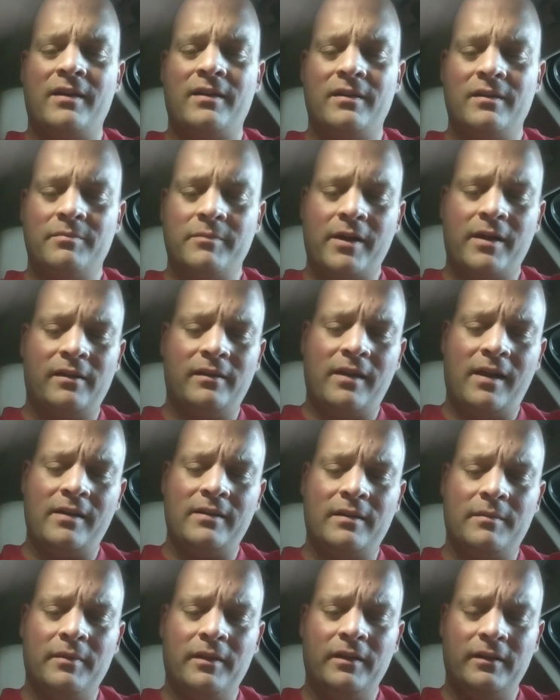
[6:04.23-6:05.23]
I'm not gonna
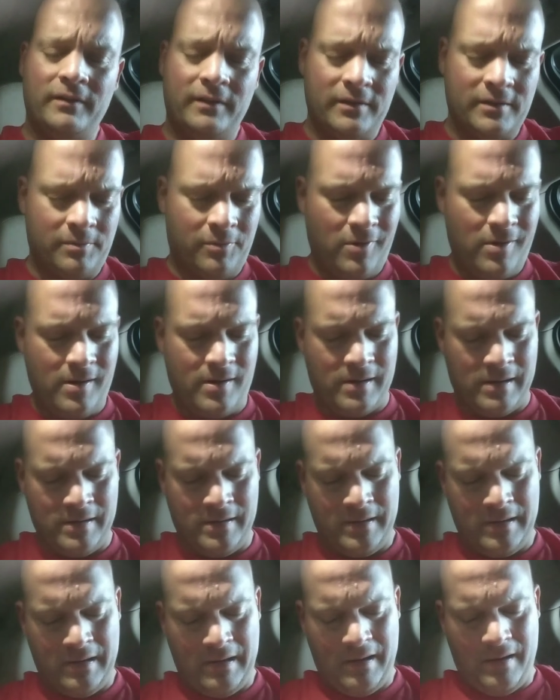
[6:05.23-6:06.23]
lie. I'm a little disappointed.
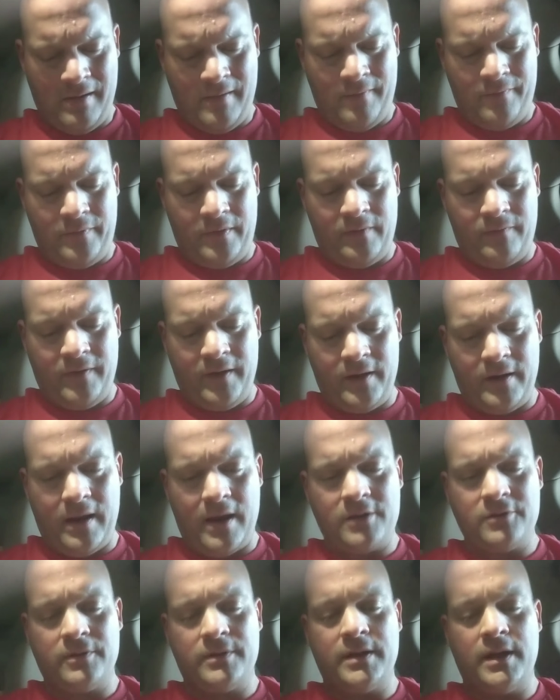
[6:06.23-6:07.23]
If I figured
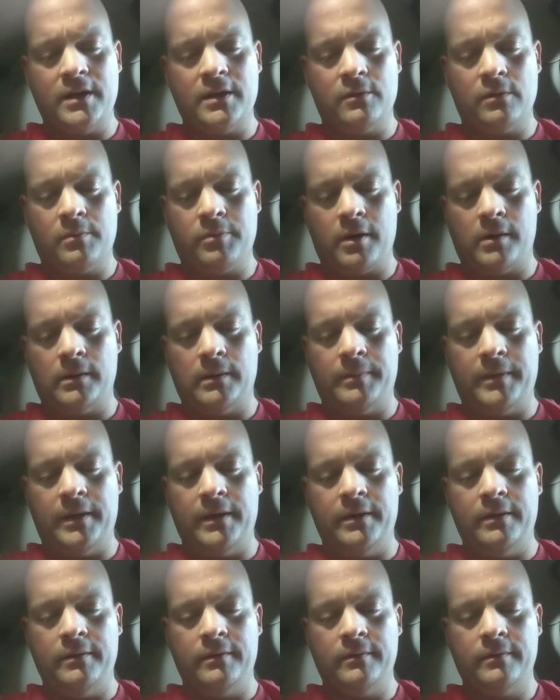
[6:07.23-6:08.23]
extra tender would probably
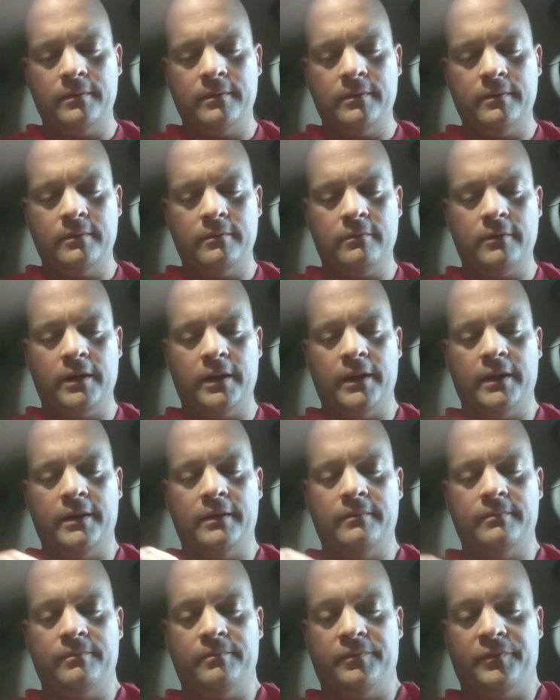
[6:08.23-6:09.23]
be really,
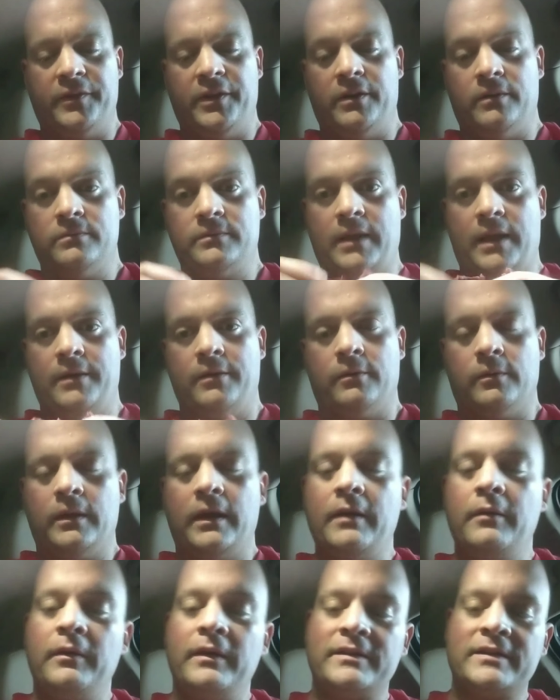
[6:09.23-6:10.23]
you know, tender.
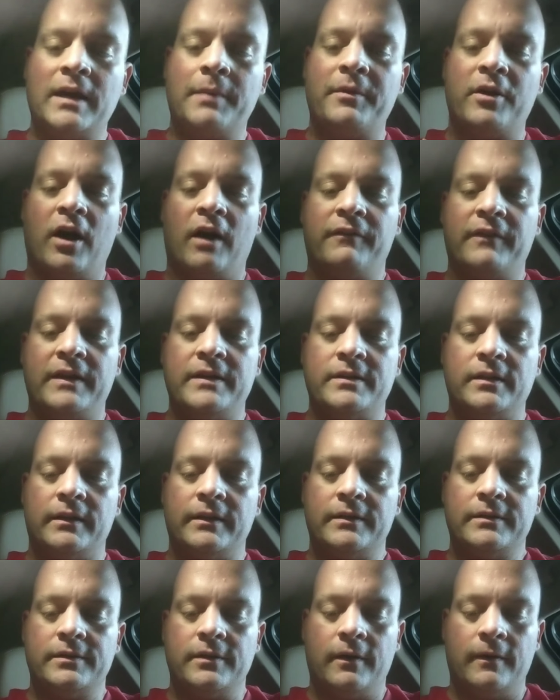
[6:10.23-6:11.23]
Like, well, it's coming off
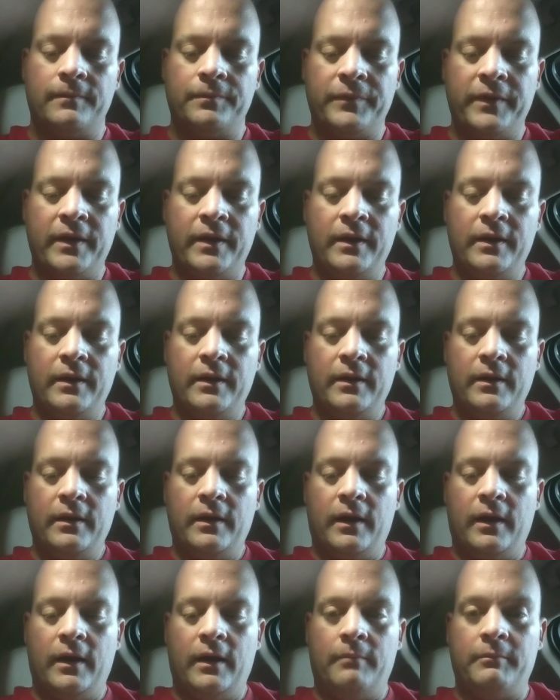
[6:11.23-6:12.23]
easily. So
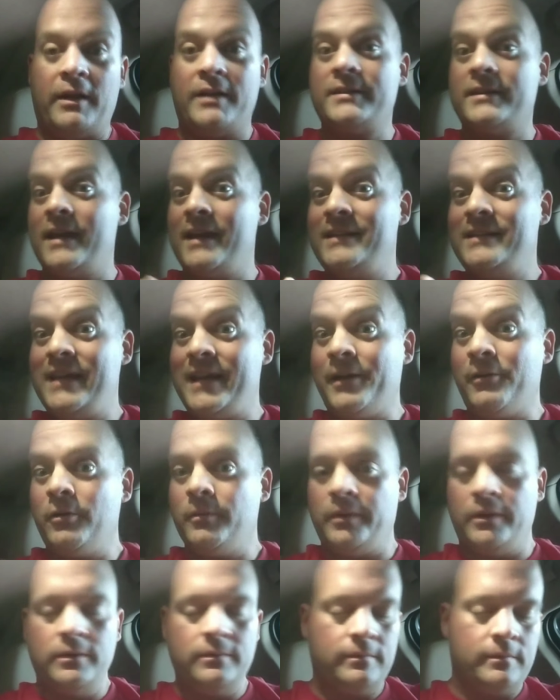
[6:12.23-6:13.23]
I'm not saying
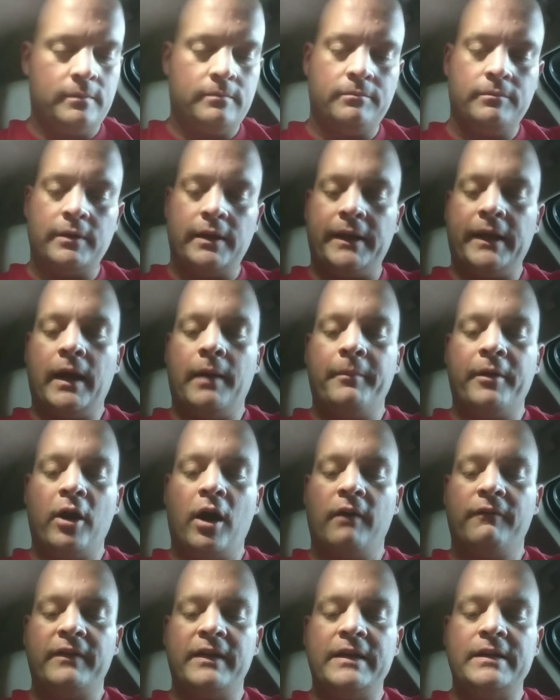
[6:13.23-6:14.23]
terrible, saying coming
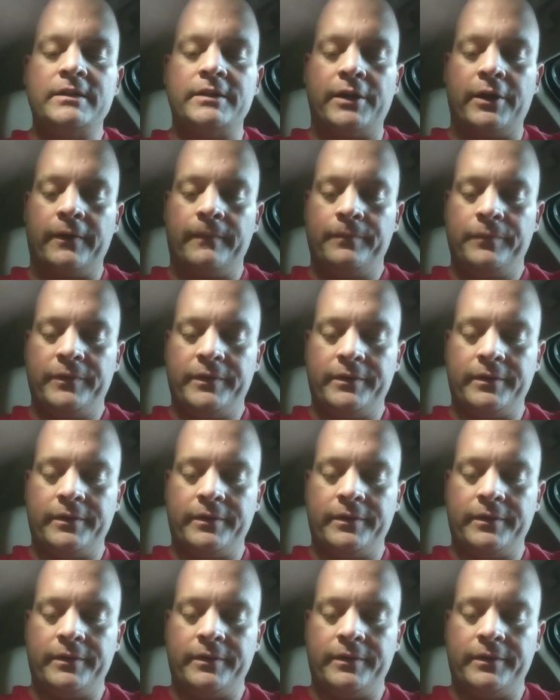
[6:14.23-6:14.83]
off easier.